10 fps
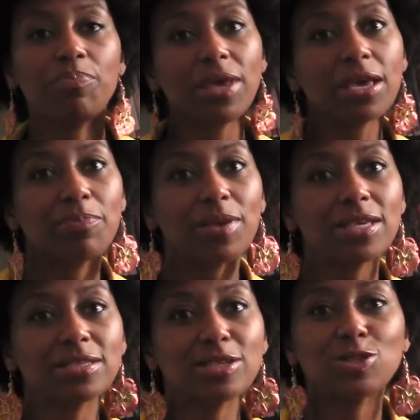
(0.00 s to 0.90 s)
big
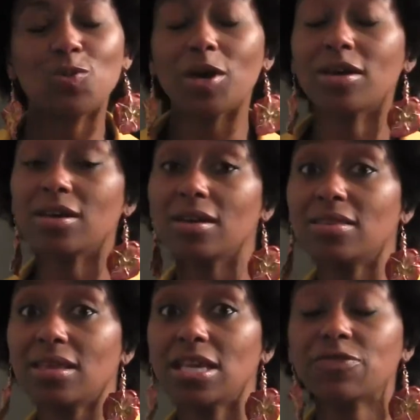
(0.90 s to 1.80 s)
business doing
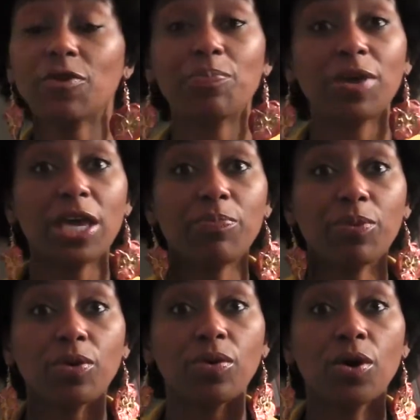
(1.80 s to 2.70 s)
good things for
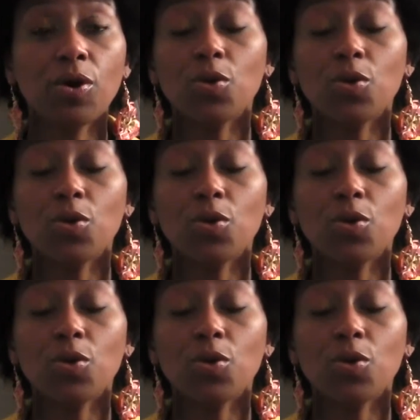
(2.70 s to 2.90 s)
people